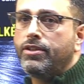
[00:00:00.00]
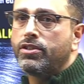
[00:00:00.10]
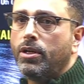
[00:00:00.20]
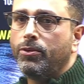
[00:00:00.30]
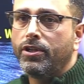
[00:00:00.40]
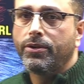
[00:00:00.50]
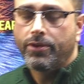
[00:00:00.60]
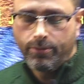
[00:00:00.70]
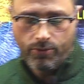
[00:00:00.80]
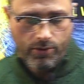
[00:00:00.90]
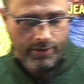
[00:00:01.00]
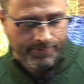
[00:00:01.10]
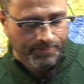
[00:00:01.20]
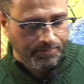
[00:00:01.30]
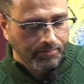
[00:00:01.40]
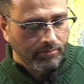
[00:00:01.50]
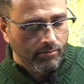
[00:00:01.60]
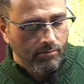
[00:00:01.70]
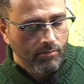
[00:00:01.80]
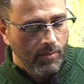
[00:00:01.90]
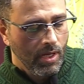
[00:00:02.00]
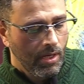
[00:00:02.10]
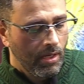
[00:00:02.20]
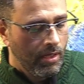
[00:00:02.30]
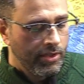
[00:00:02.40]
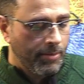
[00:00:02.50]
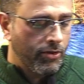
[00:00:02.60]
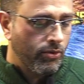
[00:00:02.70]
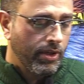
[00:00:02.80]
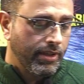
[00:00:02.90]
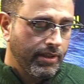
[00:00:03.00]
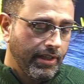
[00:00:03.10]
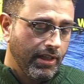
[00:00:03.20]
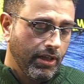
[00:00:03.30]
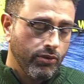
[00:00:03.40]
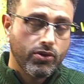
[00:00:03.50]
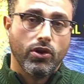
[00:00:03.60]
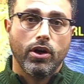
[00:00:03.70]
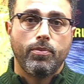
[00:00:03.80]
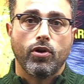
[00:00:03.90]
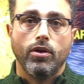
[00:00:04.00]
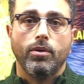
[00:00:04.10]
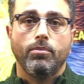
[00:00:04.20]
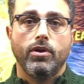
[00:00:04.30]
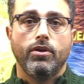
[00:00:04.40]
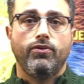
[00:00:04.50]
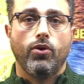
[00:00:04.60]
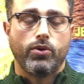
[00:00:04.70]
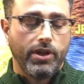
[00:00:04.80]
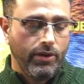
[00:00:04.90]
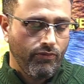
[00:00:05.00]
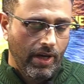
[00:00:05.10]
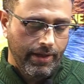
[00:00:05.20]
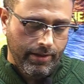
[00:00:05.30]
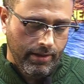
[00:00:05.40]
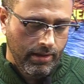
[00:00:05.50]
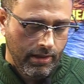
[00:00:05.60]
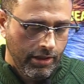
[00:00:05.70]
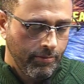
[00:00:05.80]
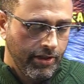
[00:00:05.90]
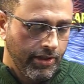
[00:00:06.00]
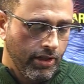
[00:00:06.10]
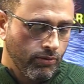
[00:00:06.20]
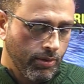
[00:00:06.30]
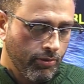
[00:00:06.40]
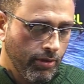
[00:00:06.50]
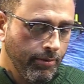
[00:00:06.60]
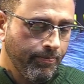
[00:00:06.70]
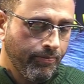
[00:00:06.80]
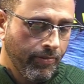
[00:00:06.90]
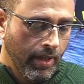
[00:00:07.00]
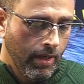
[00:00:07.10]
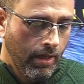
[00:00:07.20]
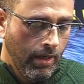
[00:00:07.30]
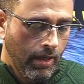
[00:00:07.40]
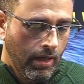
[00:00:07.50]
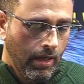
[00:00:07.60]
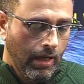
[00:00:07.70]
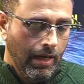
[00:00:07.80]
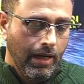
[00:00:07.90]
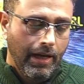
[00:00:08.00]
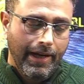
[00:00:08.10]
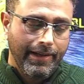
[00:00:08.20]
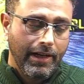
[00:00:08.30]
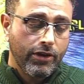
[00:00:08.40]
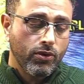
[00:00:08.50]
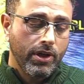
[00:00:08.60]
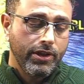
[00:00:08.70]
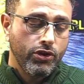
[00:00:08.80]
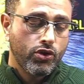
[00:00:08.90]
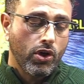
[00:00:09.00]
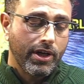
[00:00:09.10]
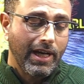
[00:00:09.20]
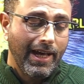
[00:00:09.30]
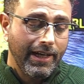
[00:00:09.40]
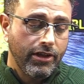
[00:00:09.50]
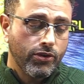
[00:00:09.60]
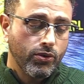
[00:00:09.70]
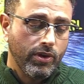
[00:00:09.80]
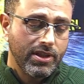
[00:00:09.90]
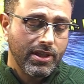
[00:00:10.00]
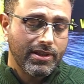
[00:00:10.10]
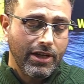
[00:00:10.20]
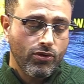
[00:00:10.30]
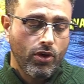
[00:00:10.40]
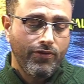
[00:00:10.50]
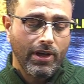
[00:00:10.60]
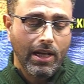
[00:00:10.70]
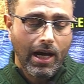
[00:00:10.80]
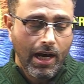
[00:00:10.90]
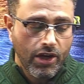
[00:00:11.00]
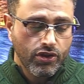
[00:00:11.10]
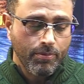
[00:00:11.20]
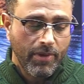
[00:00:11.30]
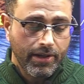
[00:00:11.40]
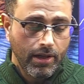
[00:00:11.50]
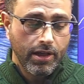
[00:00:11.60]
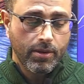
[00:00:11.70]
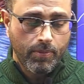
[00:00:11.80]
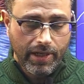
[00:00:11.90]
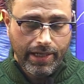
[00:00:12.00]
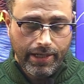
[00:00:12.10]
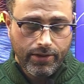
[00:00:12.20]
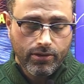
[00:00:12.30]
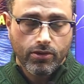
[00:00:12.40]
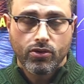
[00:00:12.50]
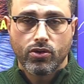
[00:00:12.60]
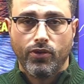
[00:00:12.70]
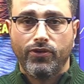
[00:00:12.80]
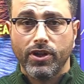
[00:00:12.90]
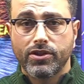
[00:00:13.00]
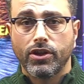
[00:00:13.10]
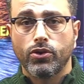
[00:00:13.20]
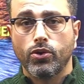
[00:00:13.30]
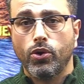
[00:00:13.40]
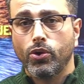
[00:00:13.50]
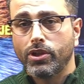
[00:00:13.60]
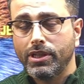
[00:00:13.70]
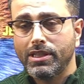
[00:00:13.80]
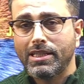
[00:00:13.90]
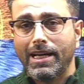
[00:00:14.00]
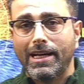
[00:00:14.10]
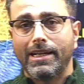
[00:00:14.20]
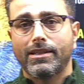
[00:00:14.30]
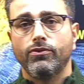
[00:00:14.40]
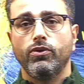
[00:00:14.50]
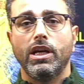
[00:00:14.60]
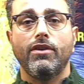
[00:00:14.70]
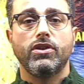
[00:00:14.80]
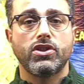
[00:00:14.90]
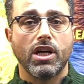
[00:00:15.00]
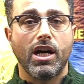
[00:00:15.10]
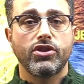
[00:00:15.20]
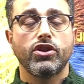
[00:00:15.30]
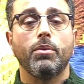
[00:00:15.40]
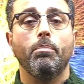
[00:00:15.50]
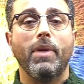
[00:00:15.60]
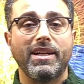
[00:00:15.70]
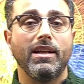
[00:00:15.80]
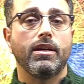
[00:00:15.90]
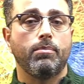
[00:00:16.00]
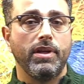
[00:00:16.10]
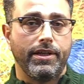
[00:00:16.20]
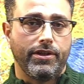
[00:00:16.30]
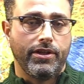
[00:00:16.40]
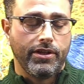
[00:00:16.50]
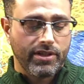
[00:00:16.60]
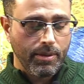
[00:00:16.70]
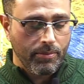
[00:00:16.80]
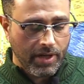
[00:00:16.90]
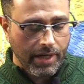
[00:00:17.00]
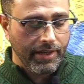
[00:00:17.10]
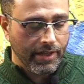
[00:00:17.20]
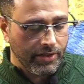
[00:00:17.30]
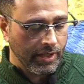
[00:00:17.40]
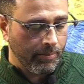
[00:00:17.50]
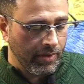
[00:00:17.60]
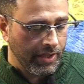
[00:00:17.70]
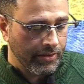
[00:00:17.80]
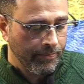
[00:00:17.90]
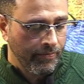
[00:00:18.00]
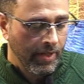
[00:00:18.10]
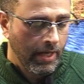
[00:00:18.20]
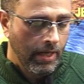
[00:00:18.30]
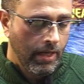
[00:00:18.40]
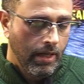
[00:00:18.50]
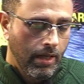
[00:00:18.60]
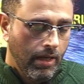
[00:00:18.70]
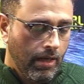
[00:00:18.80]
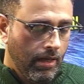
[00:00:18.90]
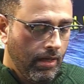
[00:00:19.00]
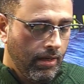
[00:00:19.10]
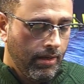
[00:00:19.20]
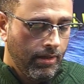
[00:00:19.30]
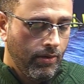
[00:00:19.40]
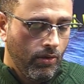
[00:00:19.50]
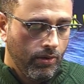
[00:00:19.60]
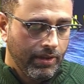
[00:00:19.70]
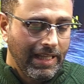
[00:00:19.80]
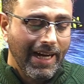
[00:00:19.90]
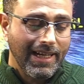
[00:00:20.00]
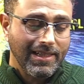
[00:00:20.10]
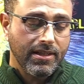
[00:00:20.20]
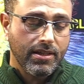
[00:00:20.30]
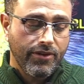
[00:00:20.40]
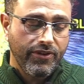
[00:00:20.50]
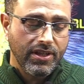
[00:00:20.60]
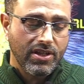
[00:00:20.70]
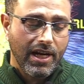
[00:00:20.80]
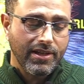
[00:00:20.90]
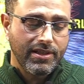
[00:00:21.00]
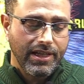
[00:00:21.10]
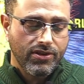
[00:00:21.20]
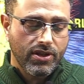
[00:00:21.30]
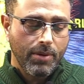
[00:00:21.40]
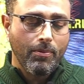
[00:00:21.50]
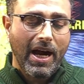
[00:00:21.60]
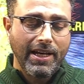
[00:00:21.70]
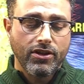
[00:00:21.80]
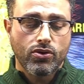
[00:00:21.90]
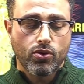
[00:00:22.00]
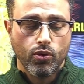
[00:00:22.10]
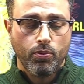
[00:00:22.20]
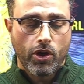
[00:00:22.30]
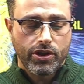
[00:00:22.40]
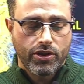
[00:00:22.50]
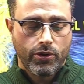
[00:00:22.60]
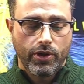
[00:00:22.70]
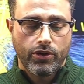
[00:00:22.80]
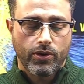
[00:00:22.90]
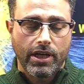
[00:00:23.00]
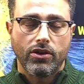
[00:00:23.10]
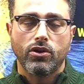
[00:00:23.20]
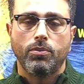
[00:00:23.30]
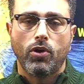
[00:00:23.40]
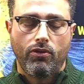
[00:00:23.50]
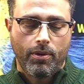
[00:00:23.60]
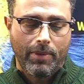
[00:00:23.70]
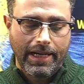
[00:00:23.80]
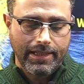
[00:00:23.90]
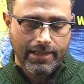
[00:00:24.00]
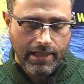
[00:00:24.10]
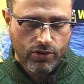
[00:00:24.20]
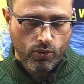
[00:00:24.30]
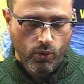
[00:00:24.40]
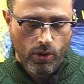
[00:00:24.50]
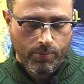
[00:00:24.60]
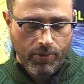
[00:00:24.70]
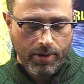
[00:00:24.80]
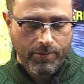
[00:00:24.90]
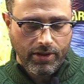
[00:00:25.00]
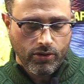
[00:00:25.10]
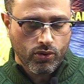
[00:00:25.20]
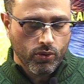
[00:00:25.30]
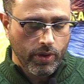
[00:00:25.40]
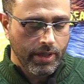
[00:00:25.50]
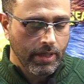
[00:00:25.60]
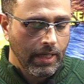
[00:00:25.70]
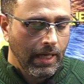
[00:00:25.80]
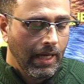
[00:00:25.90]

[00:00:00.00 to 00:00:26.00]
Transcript: Assalamu alaikum warahmatullah. Chapter 23, Gauss law, problem number 41. Let me read out the problem. An electron is shot directly towards the center of a large metallic plate. So first thing to note is that we have a charge in metallic plate. It is a conducting plate that has a surface charge density minus 2.0 into 10 to the power minus 6 coulomb per meter squared.